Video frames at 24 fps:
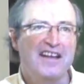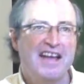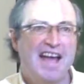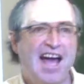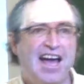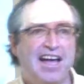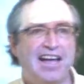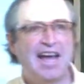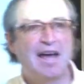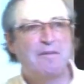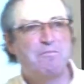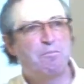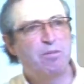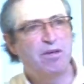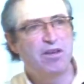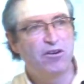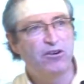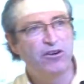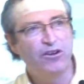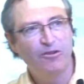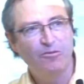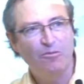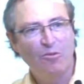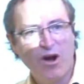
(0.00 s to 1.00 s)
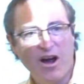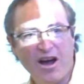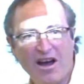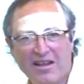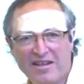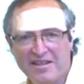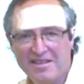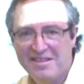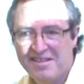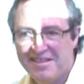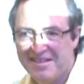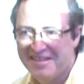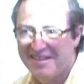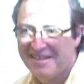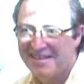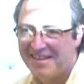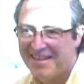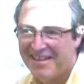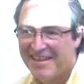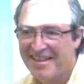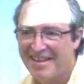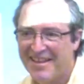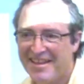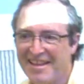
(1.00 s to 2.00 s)
I got period 1.
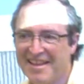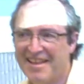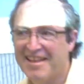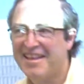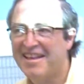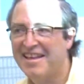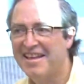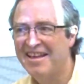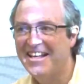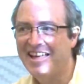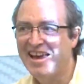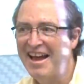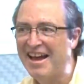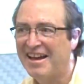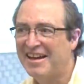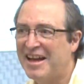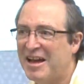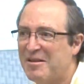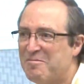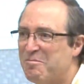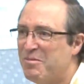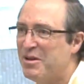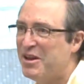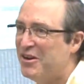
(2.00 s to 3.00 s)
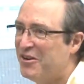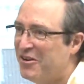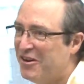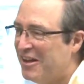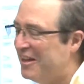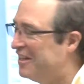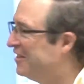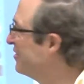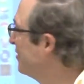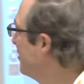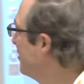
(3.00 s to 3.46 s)
I got period